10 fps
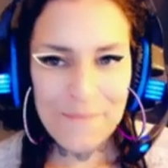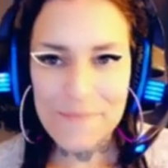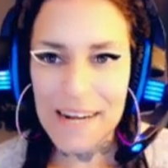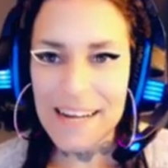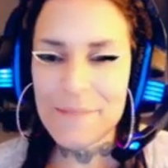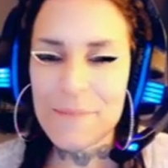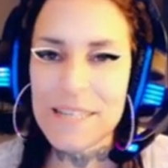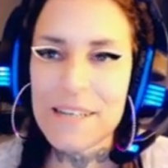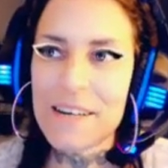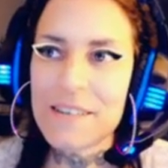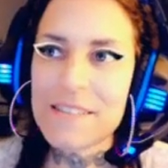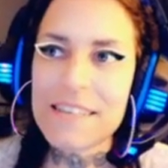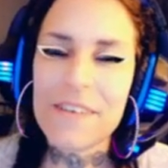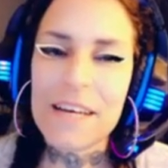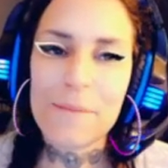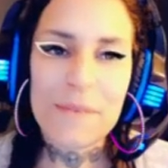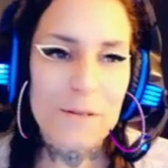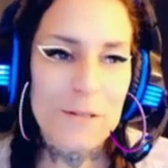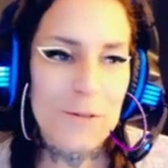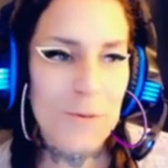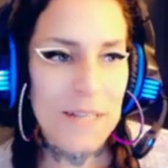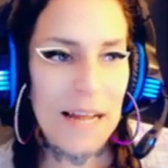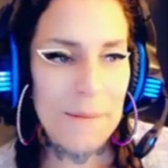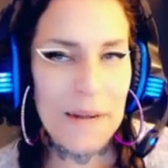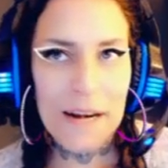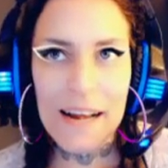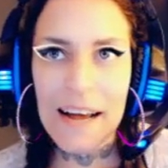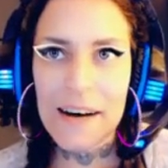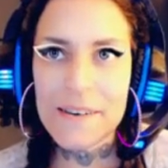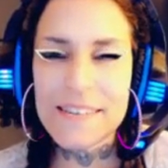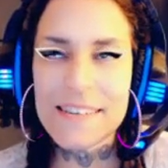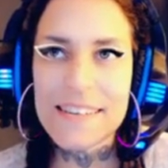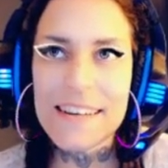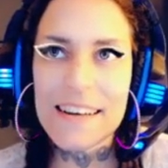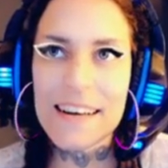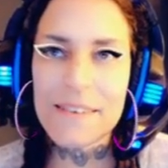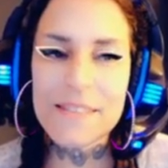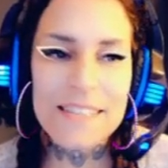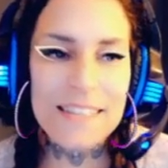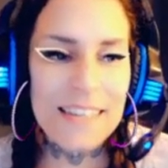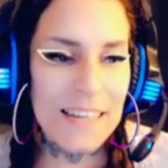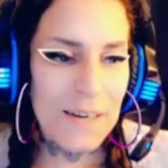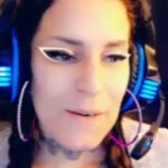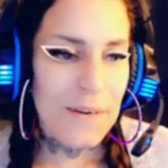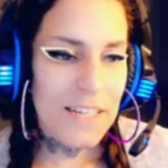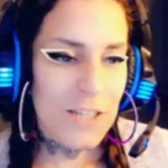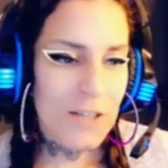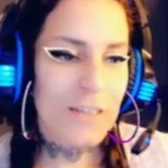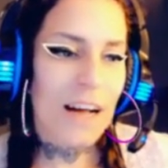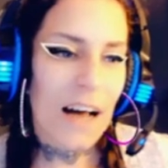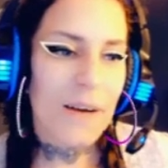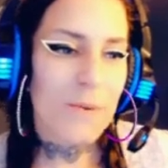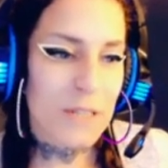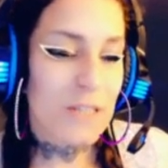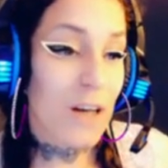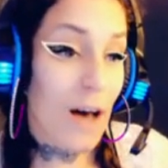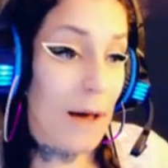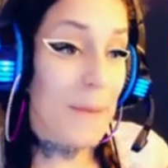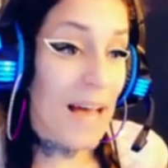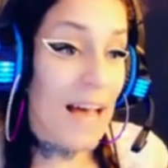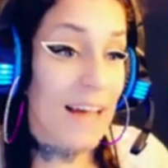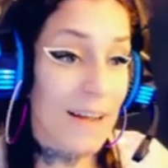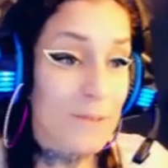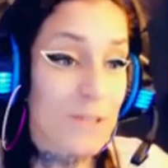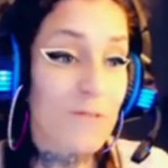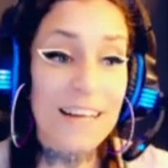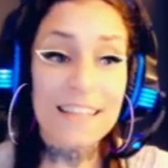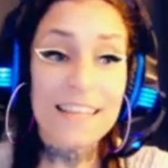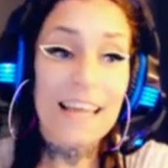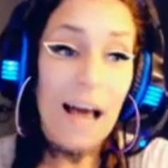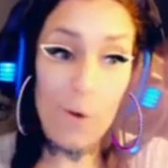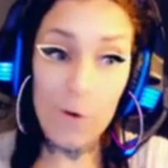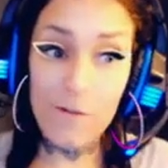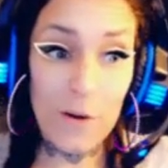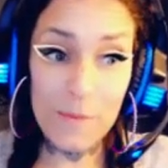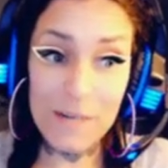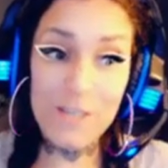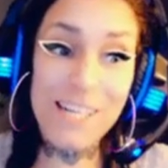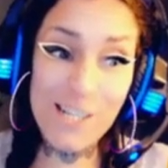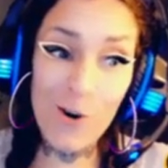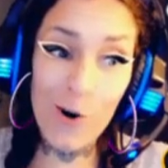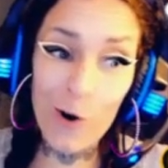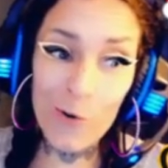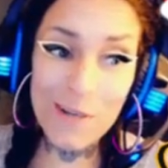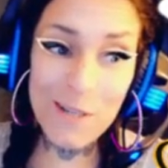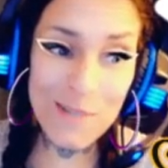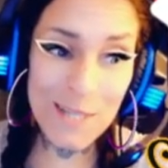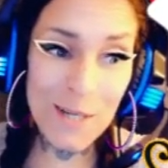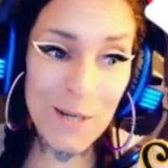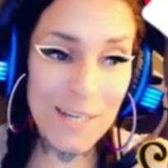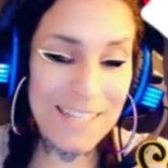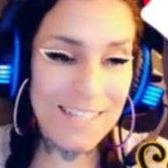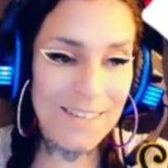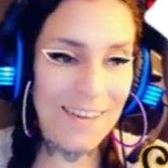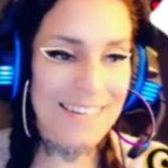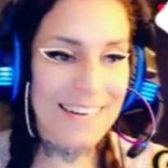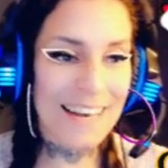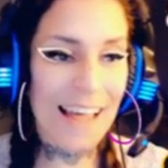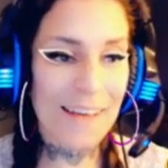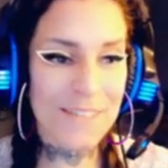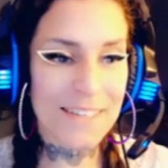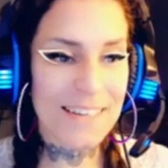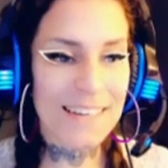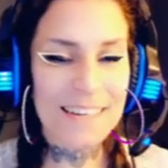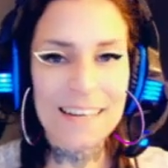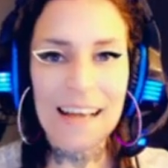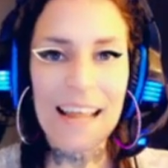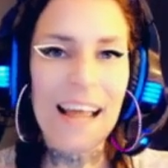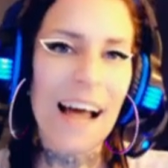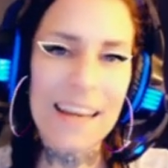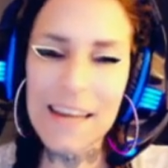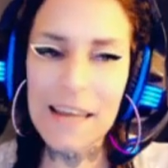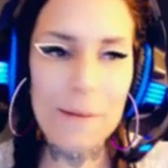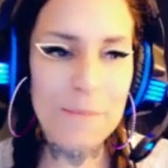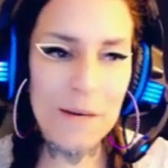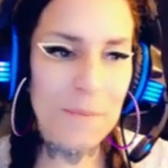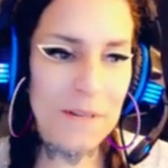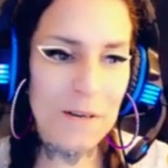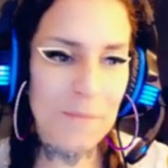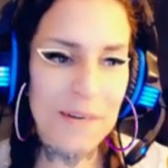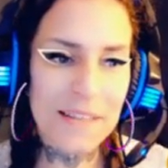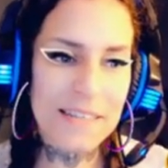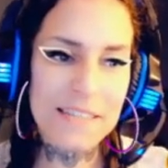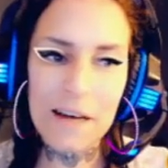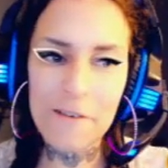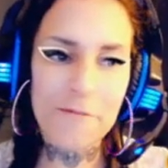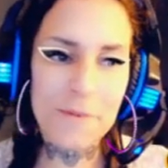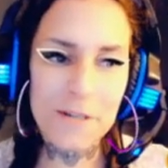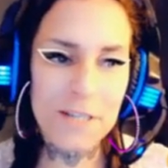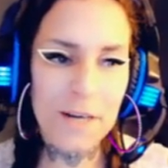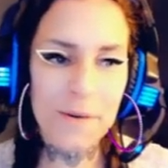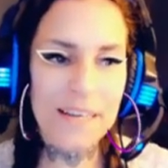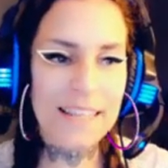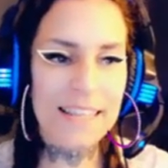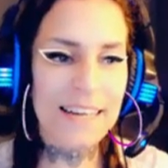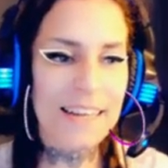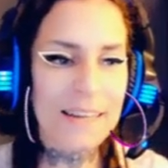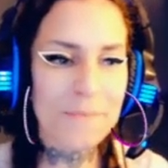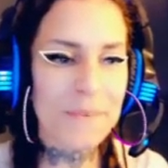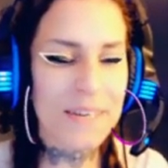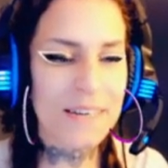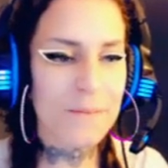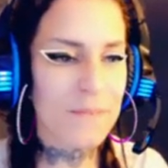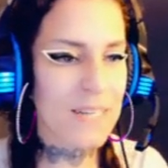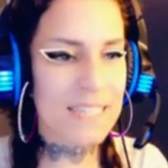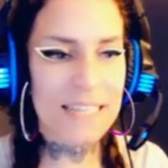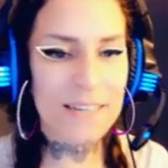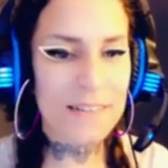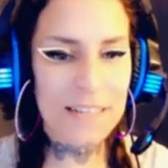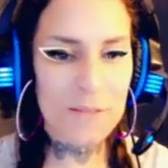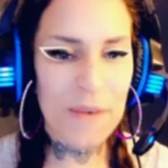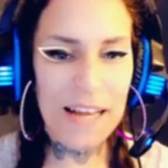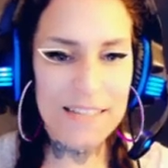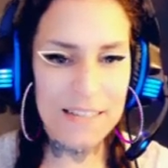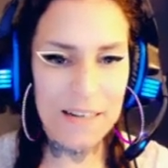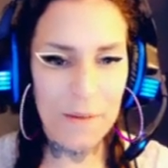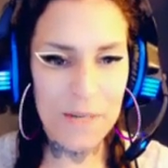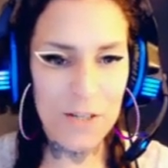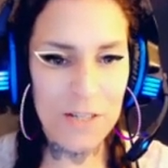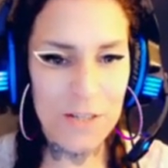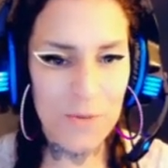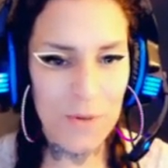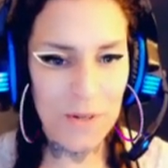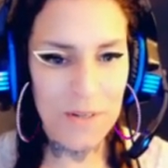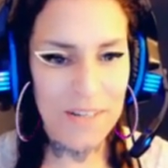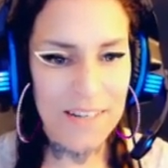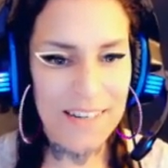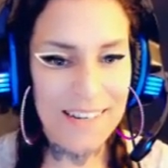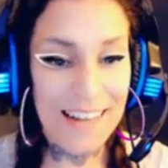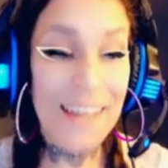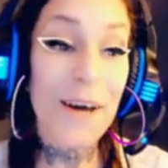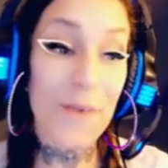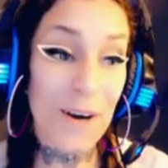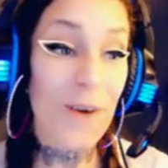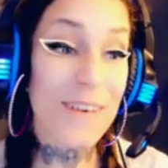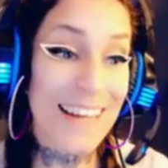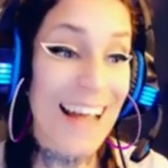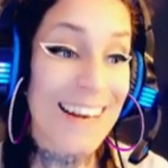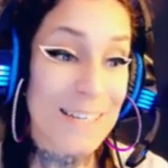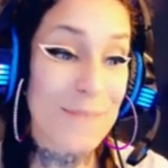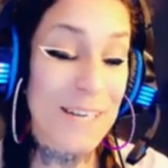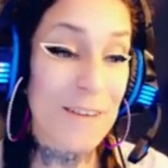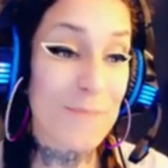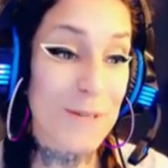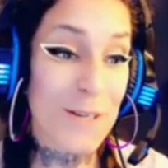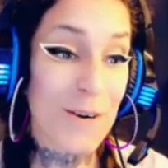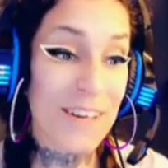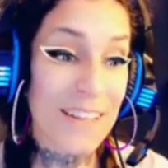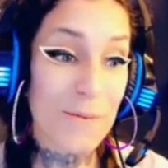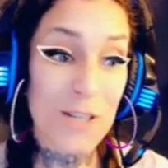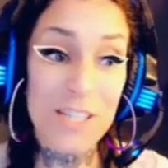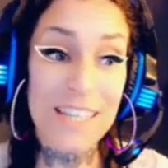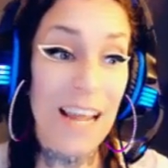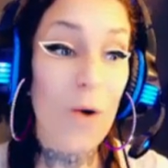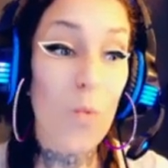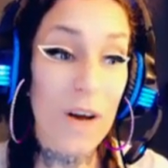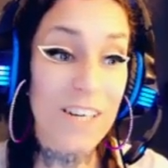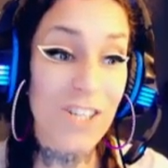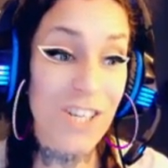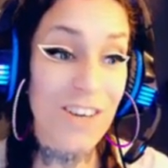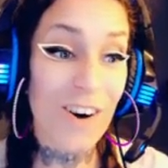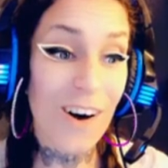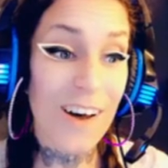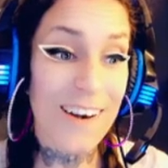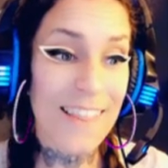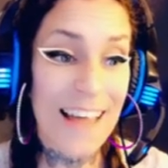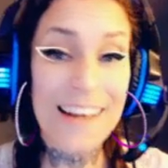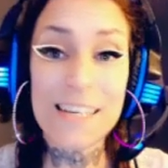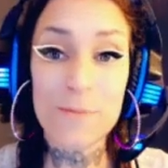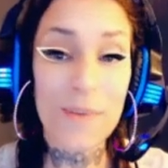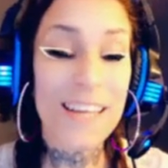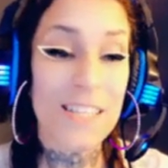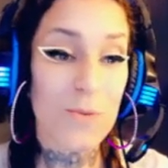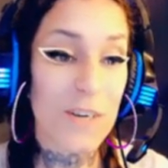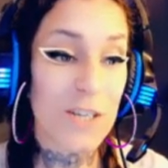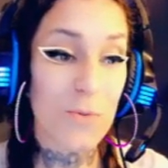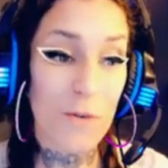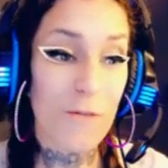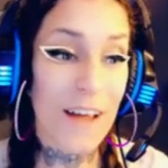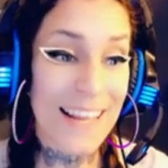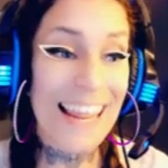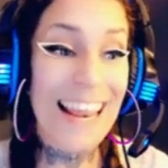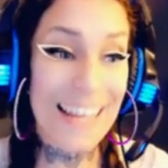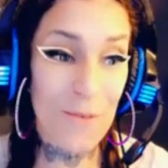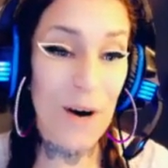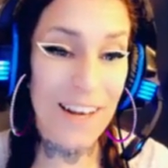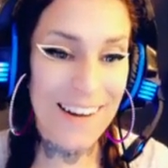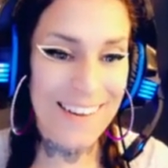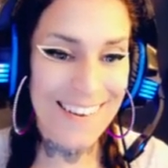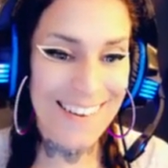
My daughter's living a middle school nightmare now. And I was just like, you know what? Junior high was not bad. I was finally out of elementary school, which was good. So I didn't have to, I kind of kept up a little bit of the tough persona thing, but it wasn't nearly as bad as in elementary school. I know, it already added to my tough persona. They were just like, what is she on? That explains why she will fight anyone.